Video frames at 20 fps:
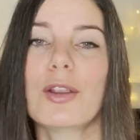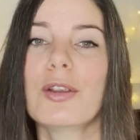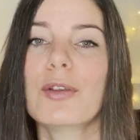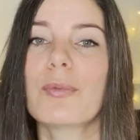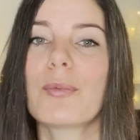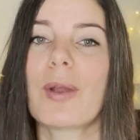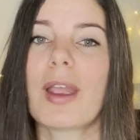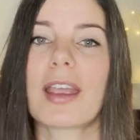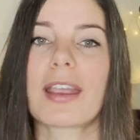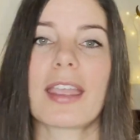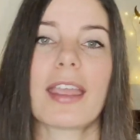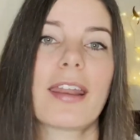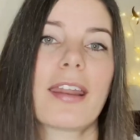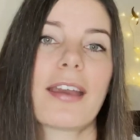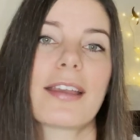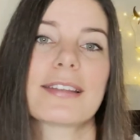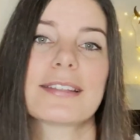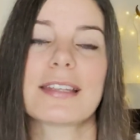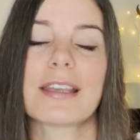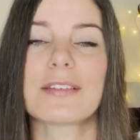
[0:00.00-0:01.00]
where can
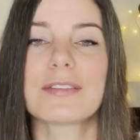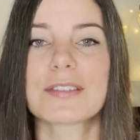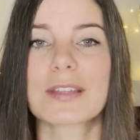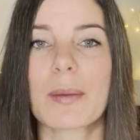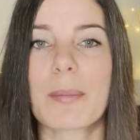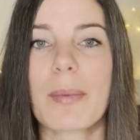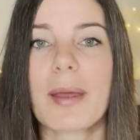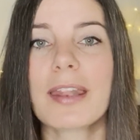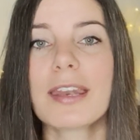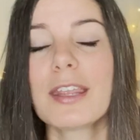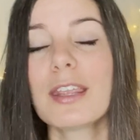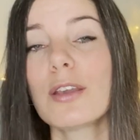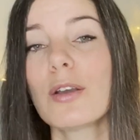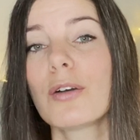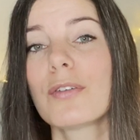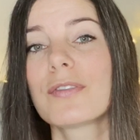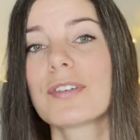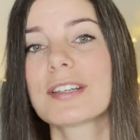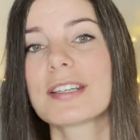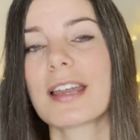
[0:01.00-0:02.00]
I save some money
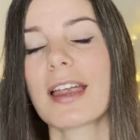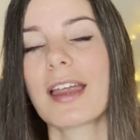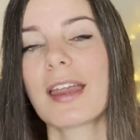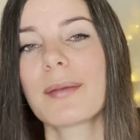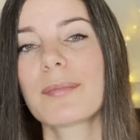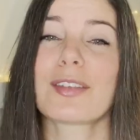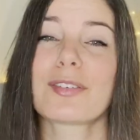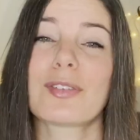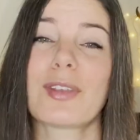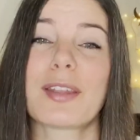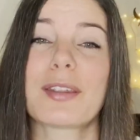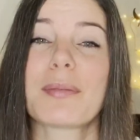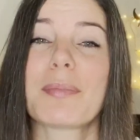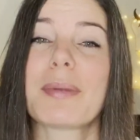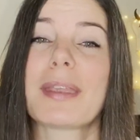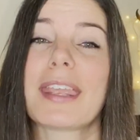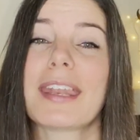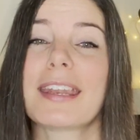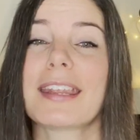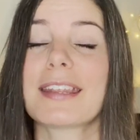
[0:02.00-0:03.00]
over time. So at the
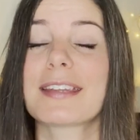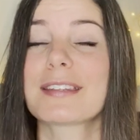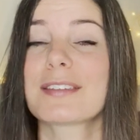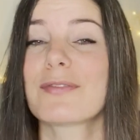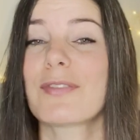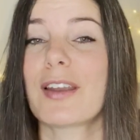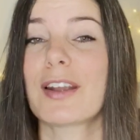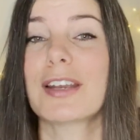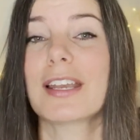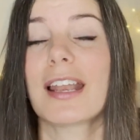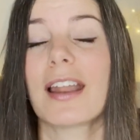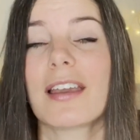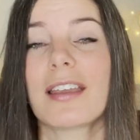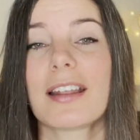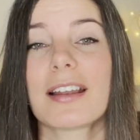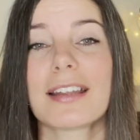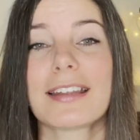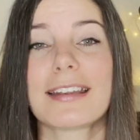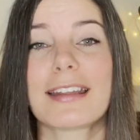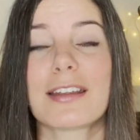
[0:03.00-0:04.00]
beginning, it's very
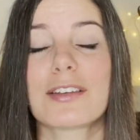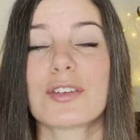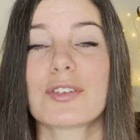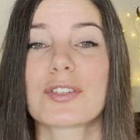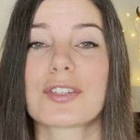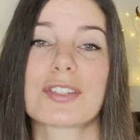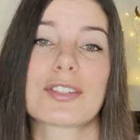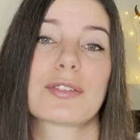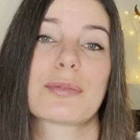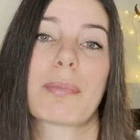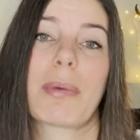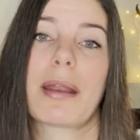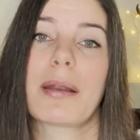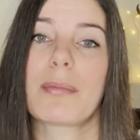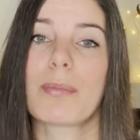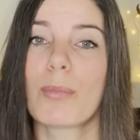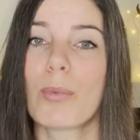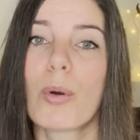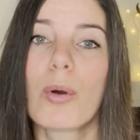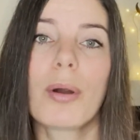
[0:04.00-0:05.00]
likely that you just spend
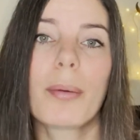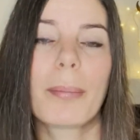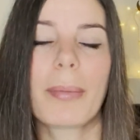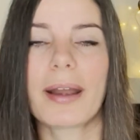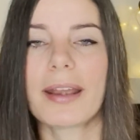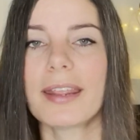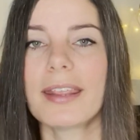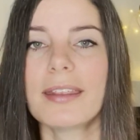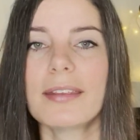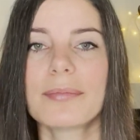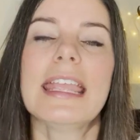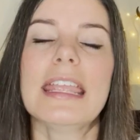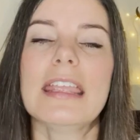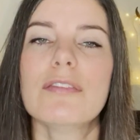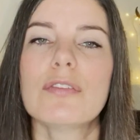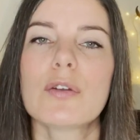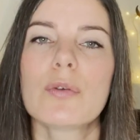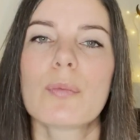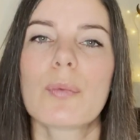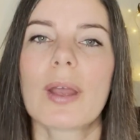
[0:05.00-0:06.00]
more money.
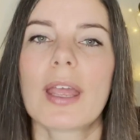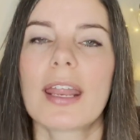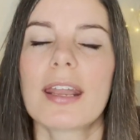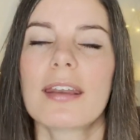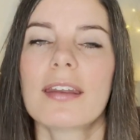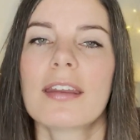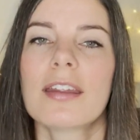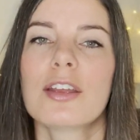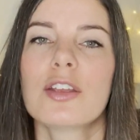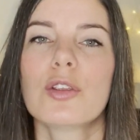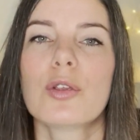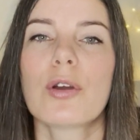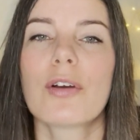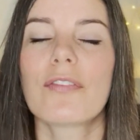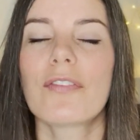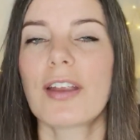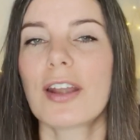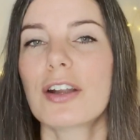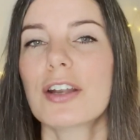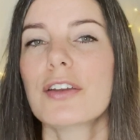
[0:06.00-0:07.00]
Even when you're
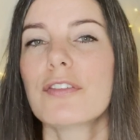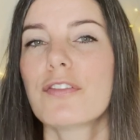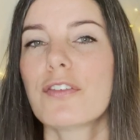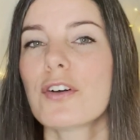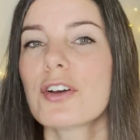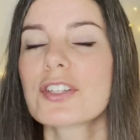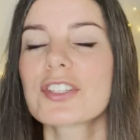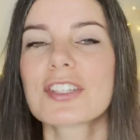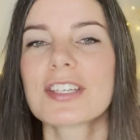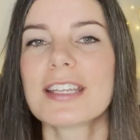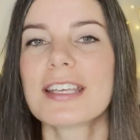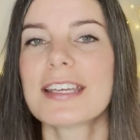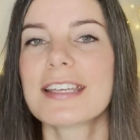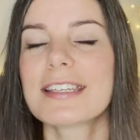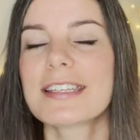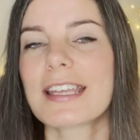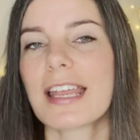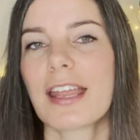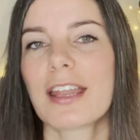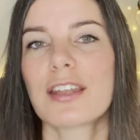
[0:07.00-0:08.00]
very
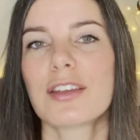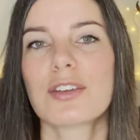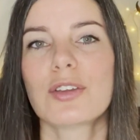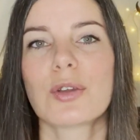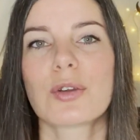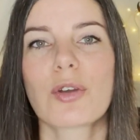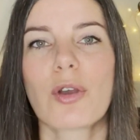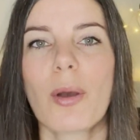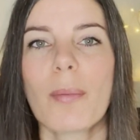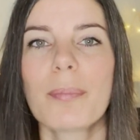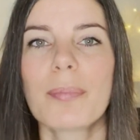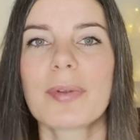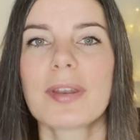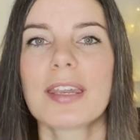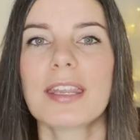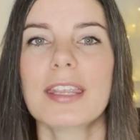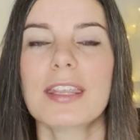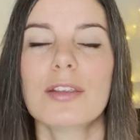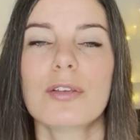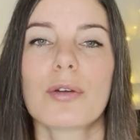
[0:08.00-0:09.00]
fortunate and your
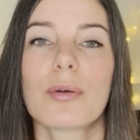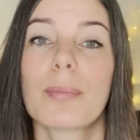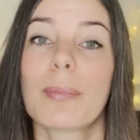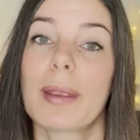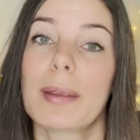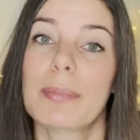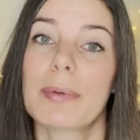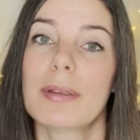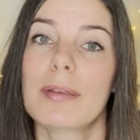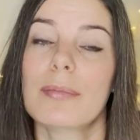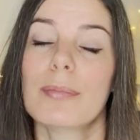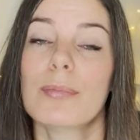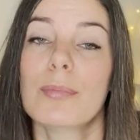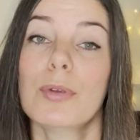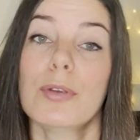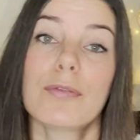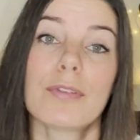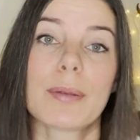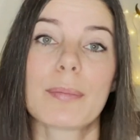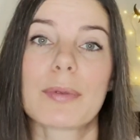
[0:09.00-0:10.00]
company, you're maybe
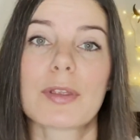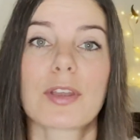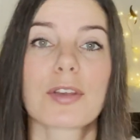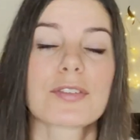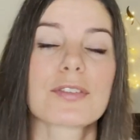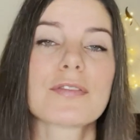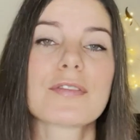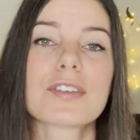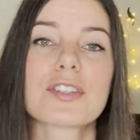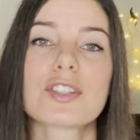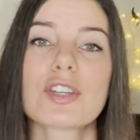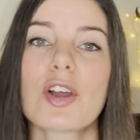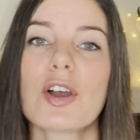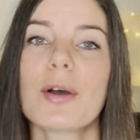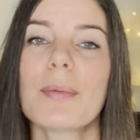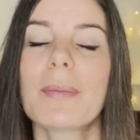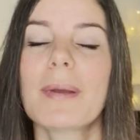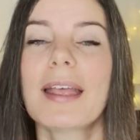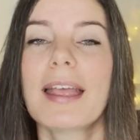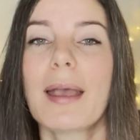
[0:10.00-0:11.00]
moving because of a
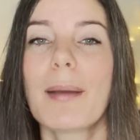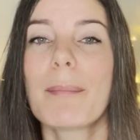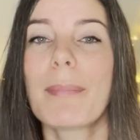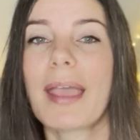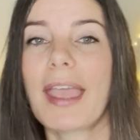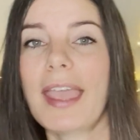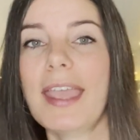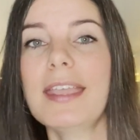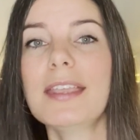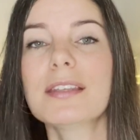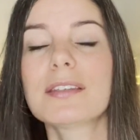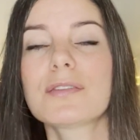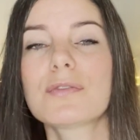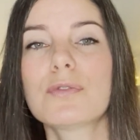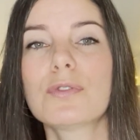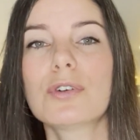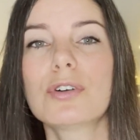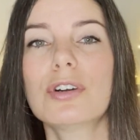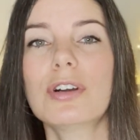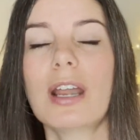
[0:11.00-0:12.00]
job, pays
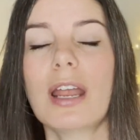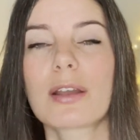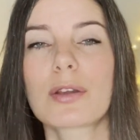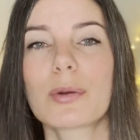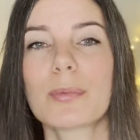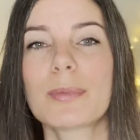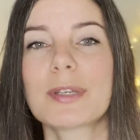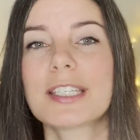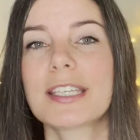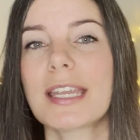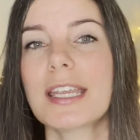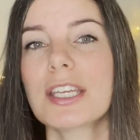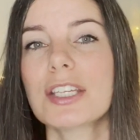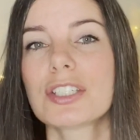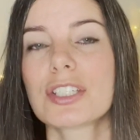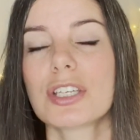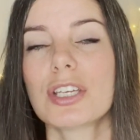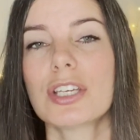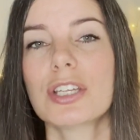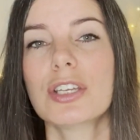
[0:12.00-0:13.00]
for
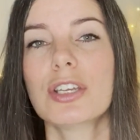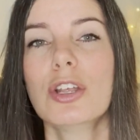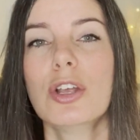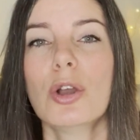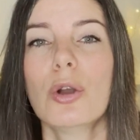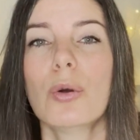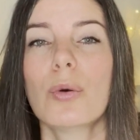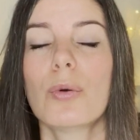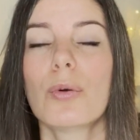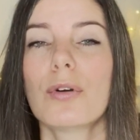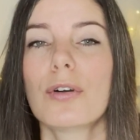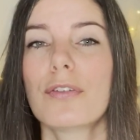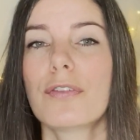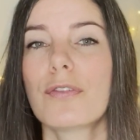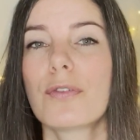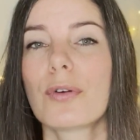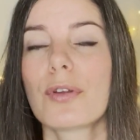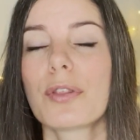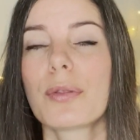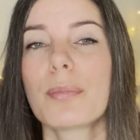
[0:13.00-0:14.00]
accommodation or
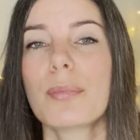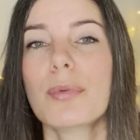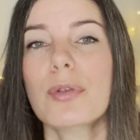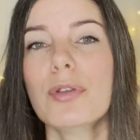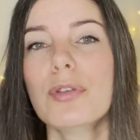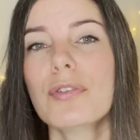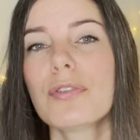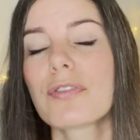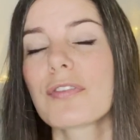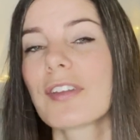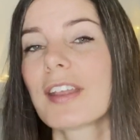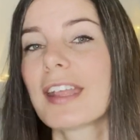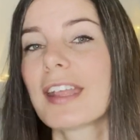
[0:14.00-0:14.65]
for the move,